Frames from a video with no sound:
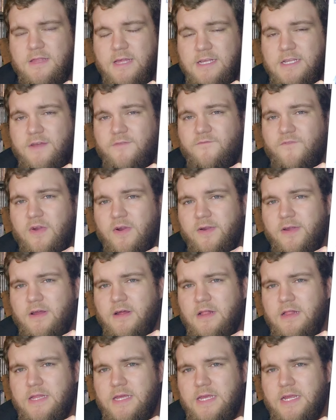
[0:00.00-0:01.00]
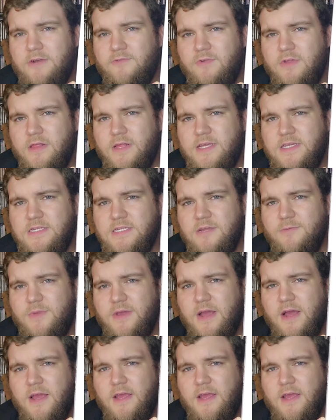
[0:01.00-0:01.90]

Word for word: That's a very clean release to me.